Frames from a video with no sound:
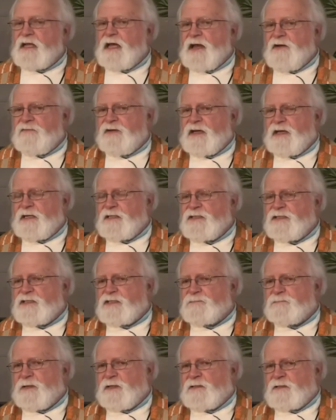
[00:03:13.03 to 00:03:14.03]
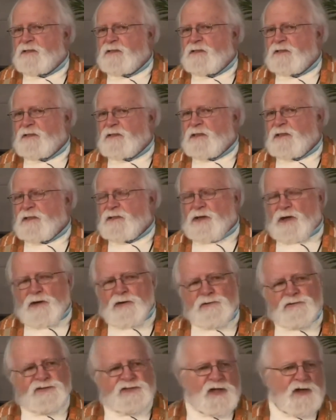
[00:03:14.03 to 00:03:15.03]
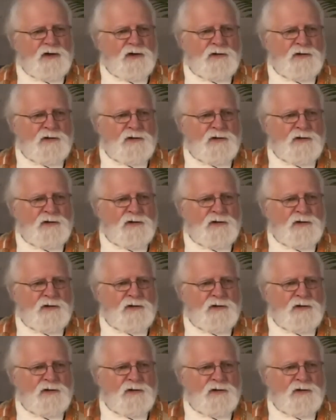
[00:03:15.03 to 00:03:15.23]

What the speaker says: the evidence but goes